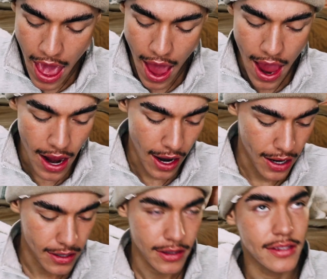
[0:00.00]

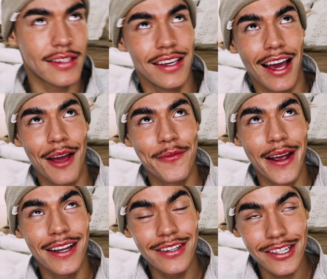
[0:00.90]
and let's see, I
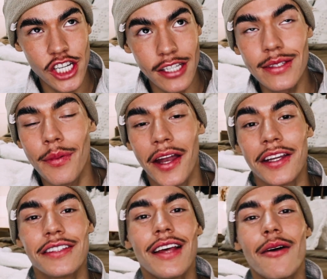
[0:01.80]
went into JCPenney's.